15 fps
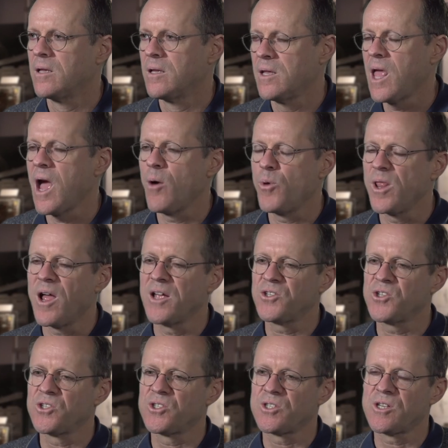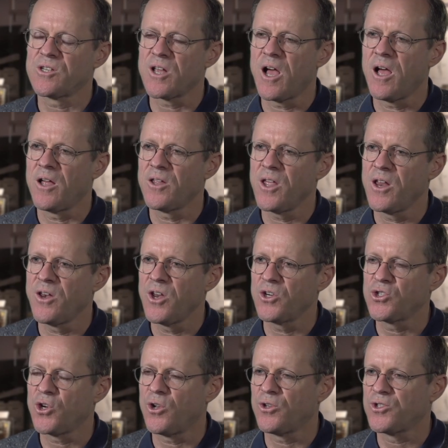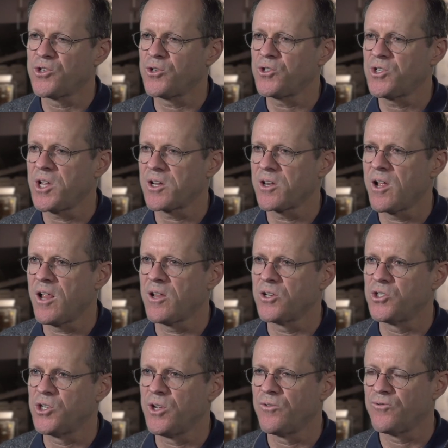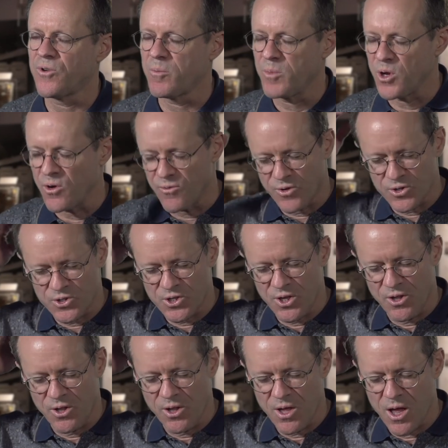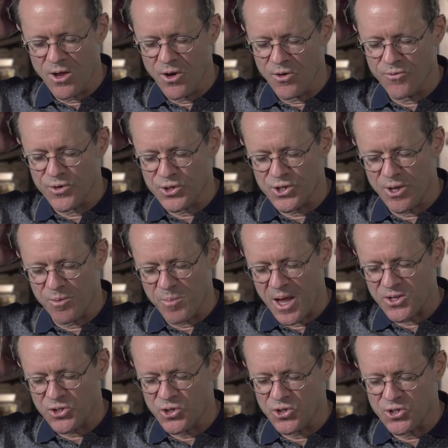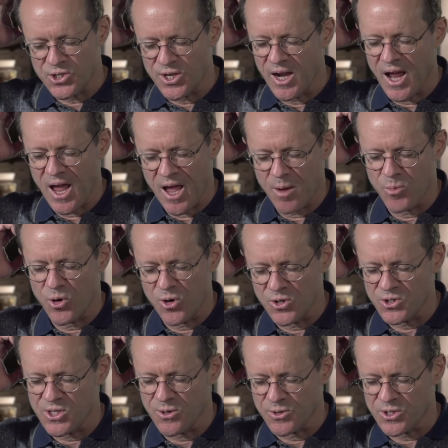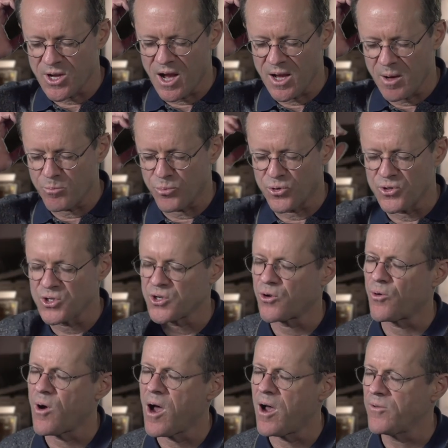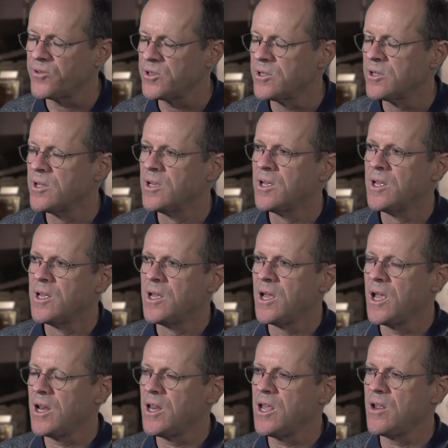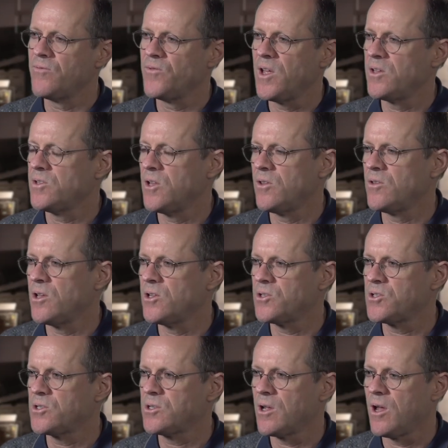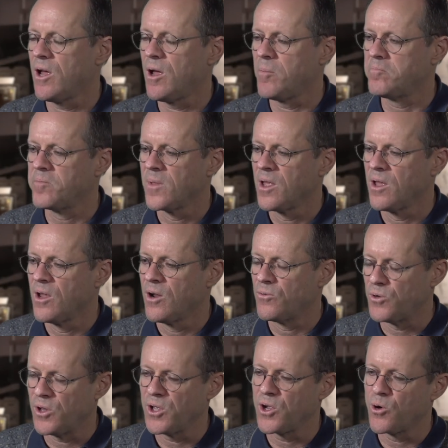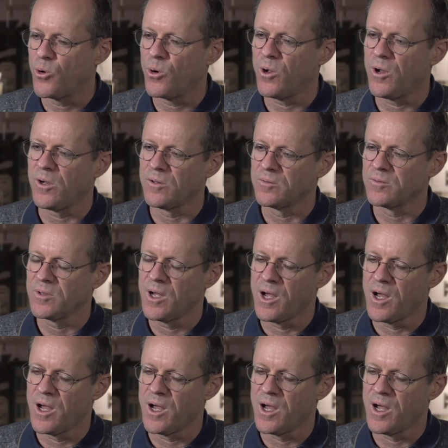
Yeah, we licensed initial search technology from University of Massachusetts in Amherst. There was a guy named Bruce Croft, and he invented this really cool